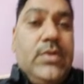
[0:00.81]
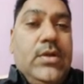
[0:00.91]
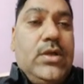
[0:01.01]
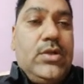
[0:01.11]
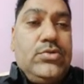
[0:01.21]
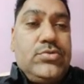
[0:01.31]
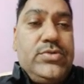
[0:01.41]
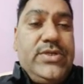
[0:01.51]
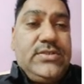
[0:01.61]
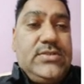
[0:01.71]
Hello
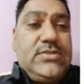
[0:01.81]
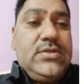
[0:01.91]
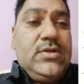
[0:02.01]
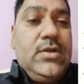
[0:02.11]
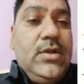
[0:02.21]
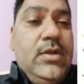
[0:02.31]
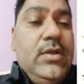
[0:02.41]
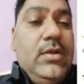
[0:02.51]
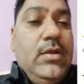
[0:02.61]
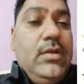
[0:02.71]
students,
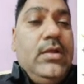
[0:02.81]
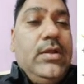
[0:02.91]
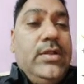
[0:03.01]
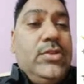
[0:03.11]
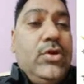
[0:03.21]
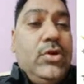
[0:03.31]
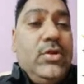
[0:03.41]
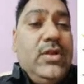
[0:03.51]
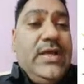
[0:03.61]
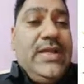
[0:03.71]
in the
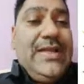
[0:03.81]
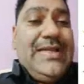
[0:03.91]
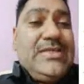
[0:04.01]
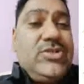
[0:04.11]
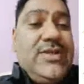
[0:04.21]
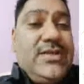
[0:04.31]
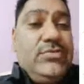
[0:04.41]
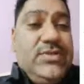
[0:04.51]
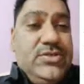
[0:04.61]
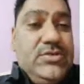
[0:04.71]
online interactive
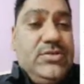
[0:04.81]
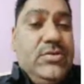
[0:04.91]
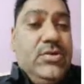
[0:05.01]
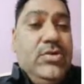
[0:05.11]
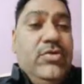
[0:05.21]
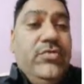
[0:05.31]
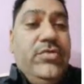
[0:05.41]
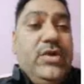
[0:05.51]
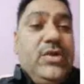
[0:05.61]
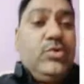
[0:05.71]
session we
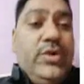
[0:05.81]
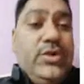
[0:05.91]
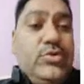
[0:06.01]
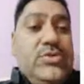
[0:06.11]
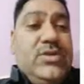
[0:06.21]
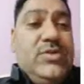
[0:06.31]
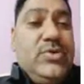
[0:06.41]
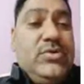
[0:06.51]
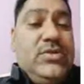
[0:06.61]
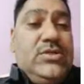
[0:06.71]
are going to see
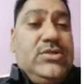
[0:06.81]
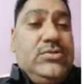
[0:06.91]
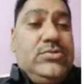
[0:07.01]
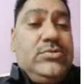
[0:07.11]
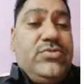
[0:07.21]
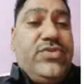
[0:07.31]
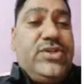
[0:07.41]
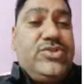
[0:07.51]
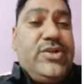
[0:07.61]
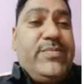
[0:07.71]
about the
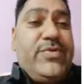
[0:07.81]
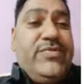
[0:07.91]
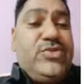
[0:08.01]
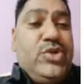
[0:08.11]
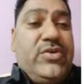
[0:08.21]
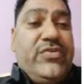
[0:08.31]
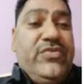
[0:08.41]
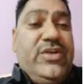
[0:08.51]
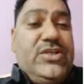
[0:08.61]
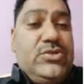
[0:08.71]
first chapter of
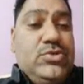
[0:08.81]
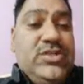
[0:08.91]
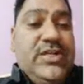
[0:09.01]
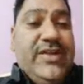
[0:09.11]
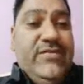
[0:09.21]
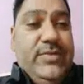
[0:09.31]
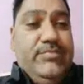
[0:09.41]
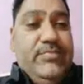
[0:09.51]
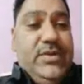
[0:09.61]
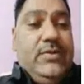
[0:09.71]
geography, resource and
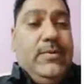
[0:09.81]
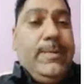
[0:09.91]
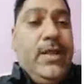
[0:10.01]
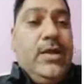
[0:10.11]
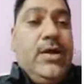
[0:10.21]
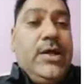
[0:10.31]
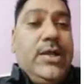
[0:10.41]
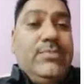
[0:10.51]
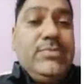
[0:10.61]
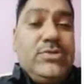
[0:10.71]
development.
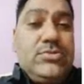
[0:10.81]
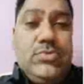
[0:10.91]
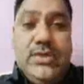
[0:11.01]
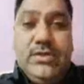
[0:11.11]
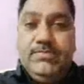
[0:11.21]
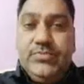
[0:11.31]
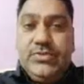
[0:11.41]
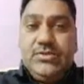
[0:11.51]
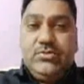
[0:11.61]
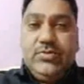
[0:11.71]
Remember student,
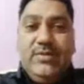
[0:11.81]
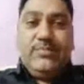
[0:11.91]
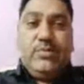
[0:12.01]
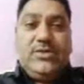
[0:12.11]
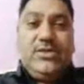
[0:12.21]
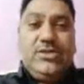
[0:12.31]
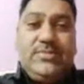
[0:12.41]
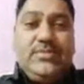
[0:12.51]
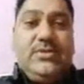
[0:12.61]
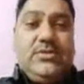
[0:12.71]
this is very important
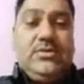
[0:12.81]
chapter.